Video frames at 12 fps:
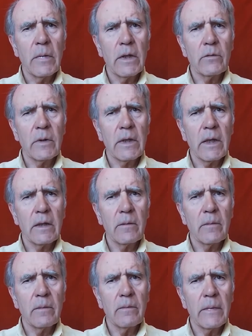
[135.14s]
but we
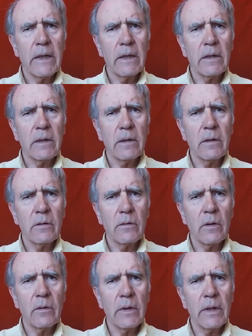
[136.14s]
can make
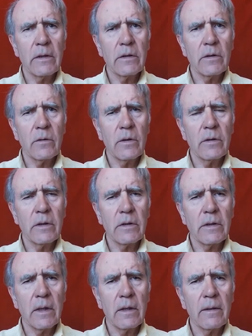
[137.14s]
drawings to
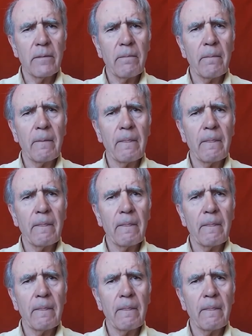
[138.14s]
understand.